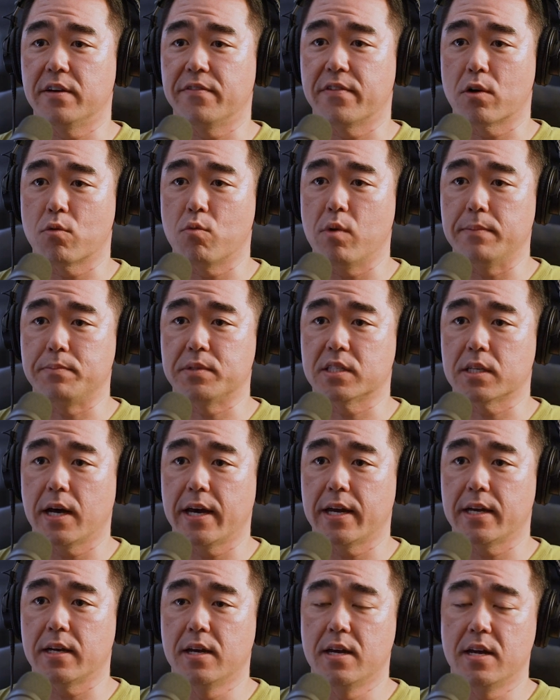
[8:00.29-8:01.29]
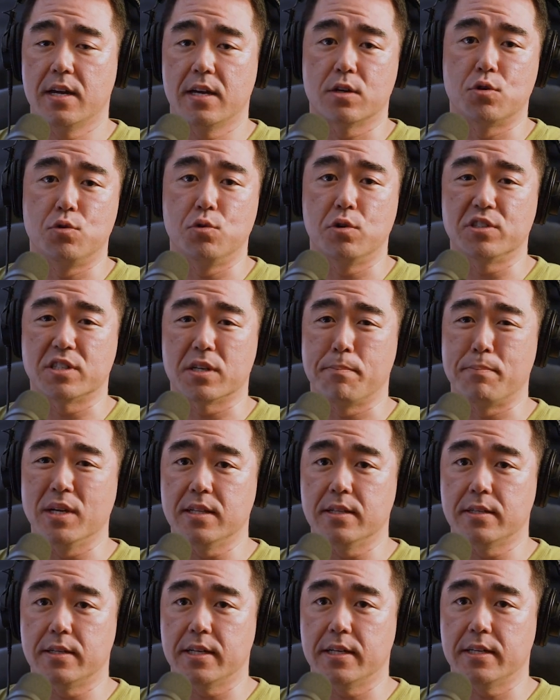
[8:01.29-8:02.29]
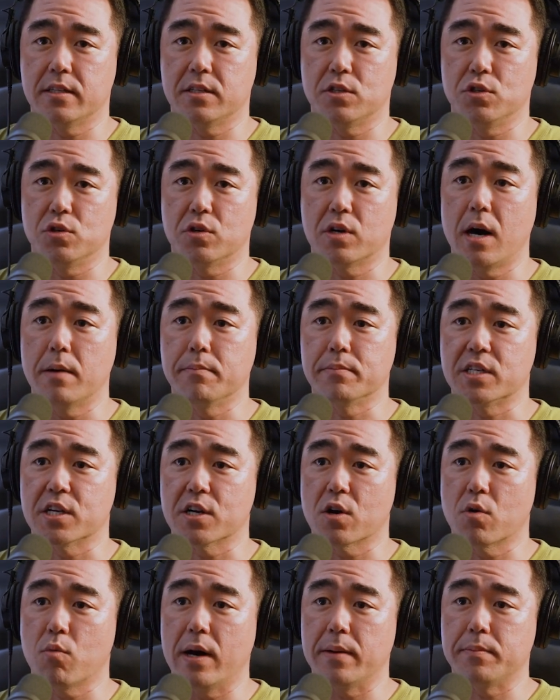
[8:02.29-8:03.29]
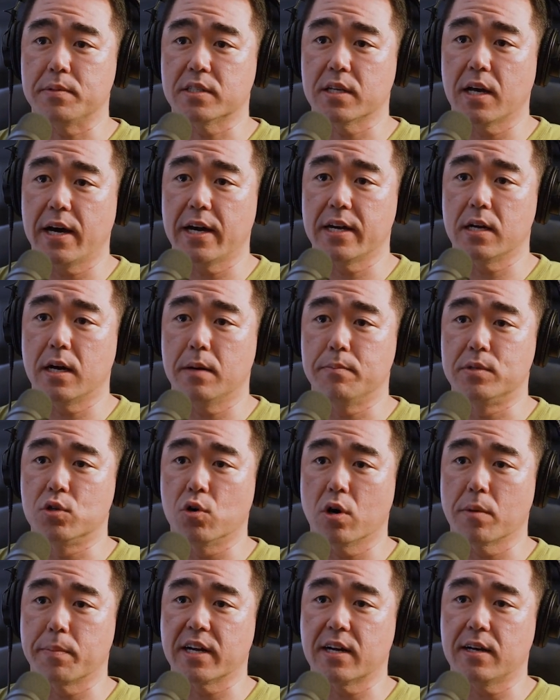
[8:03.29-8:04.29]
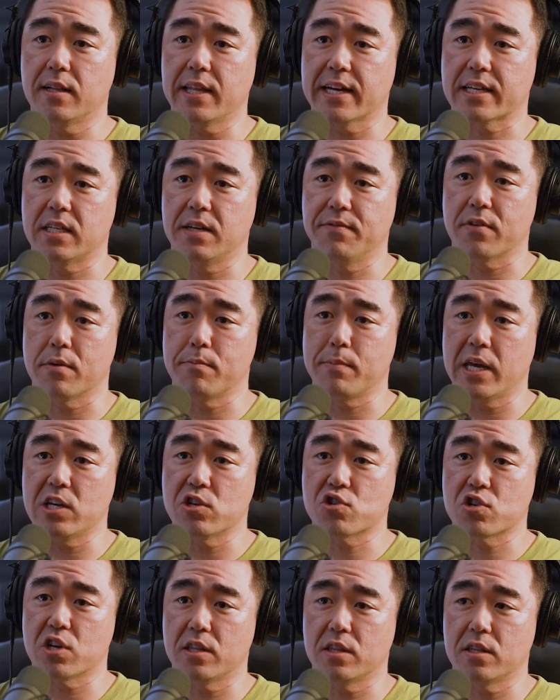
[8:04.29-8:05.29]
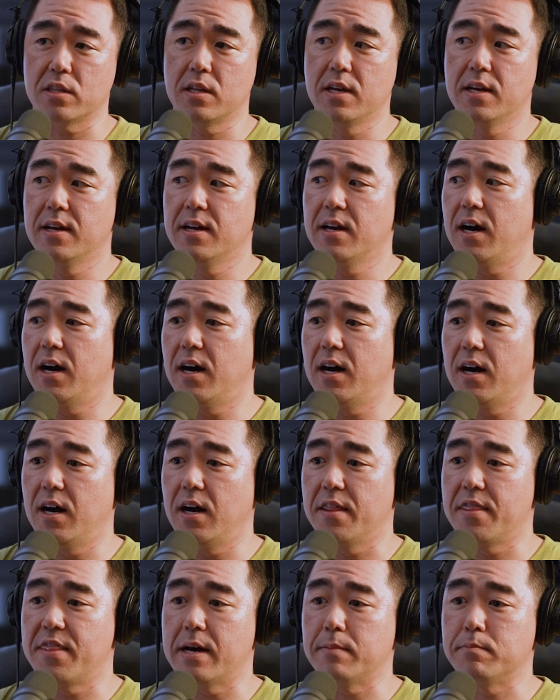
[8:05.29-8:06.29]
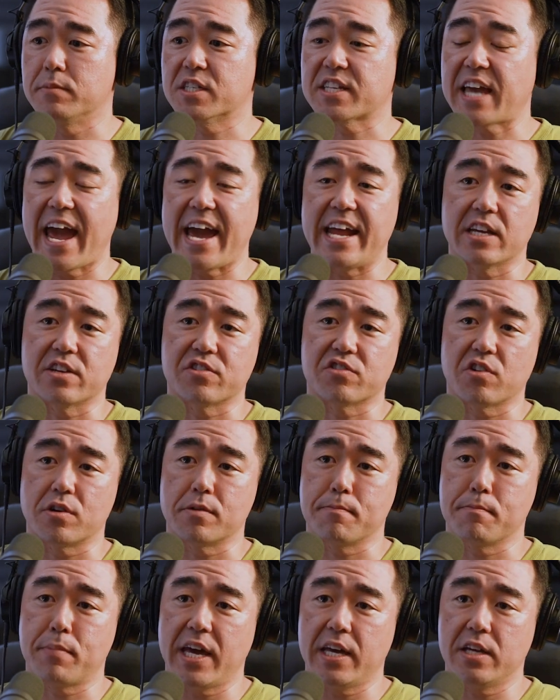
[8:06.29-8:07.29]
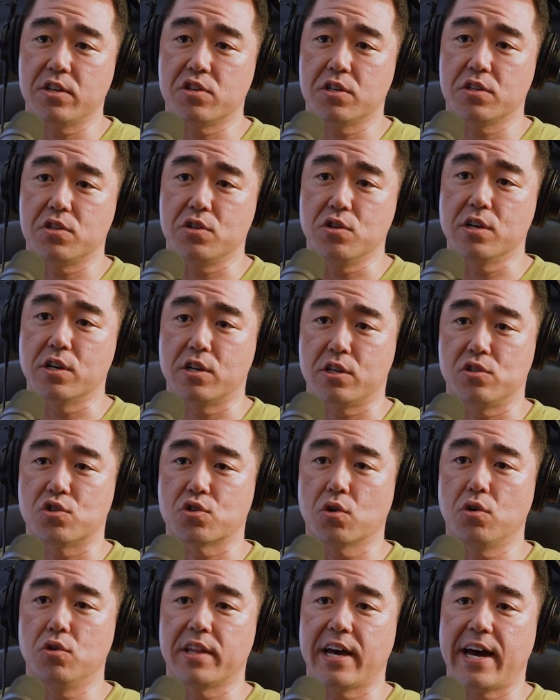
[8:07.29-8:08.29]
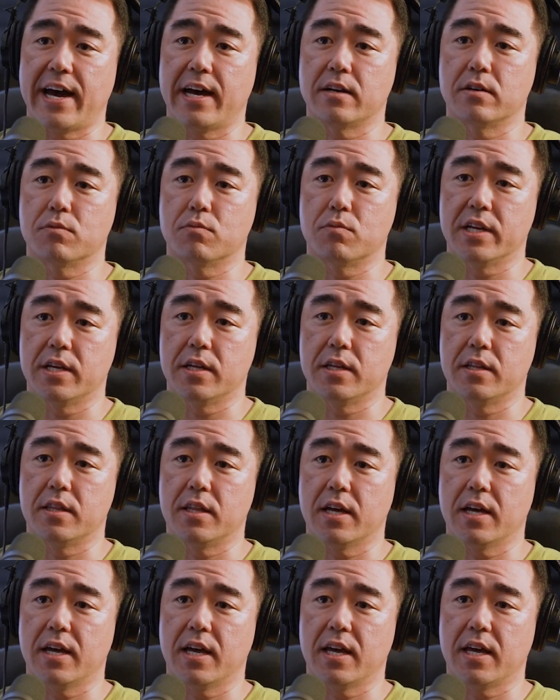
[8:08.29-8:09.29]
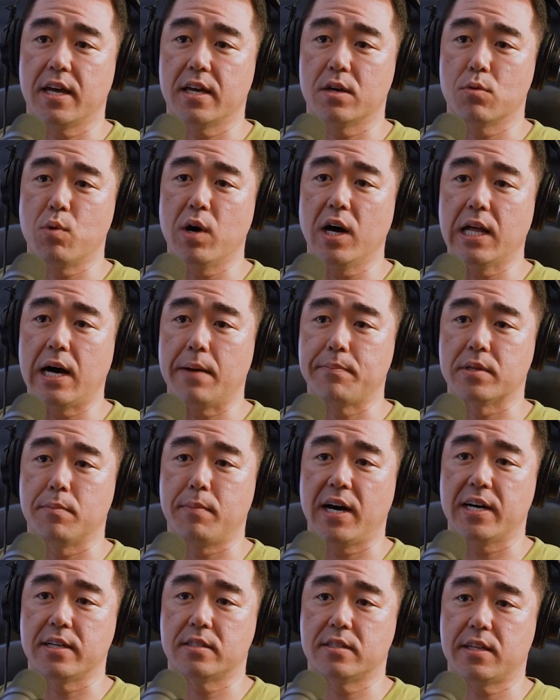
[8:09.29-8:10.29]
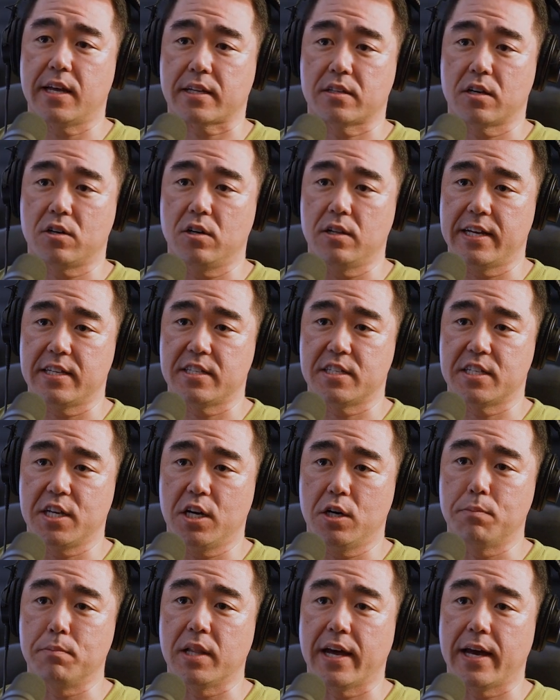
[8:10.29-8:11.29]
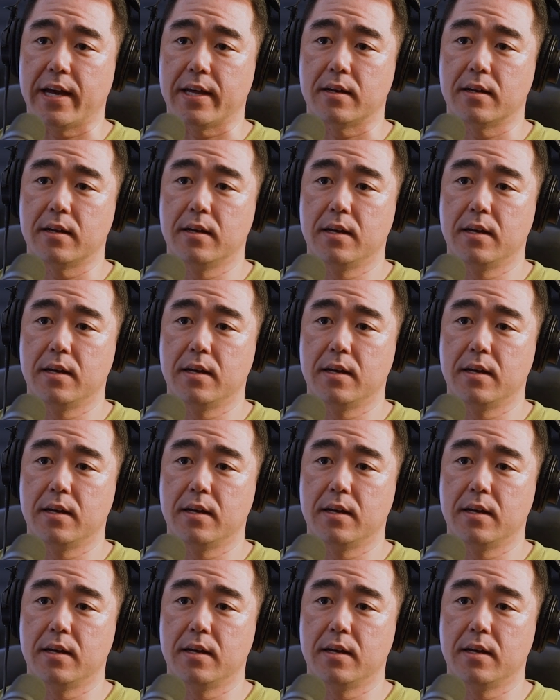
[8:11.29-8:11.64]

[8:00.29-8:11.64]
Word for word: of your website, Google's ability to come to your website, absorb and collect information, uh, them scanning certain pages. You can control that with a well optimized technical SEO plan.